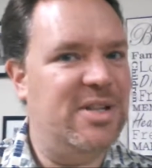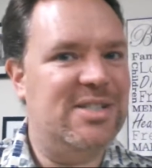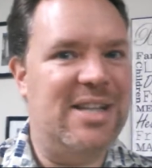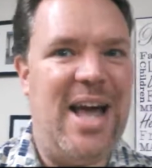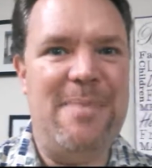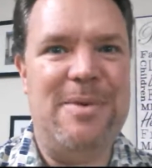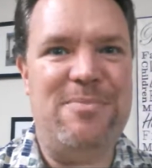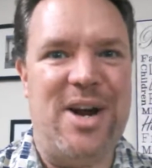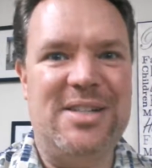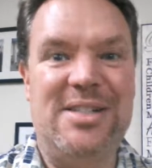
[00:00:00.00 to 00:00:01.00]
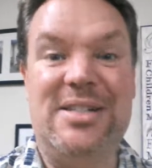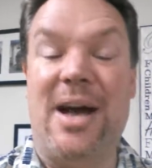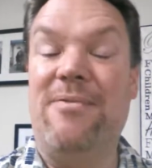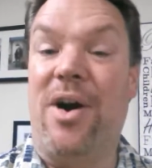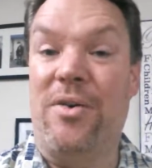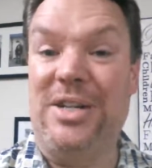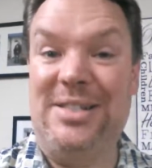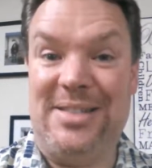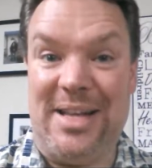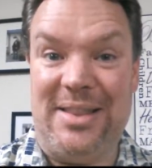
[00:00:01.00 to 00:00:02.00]
this alignment process, I've already
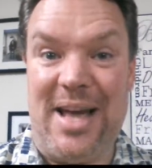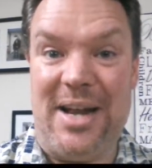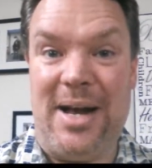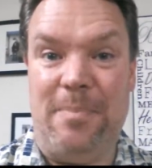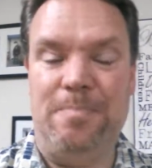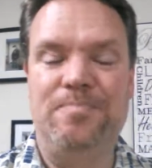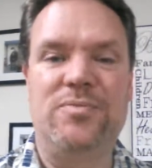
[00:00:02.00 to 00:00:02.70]
set that up.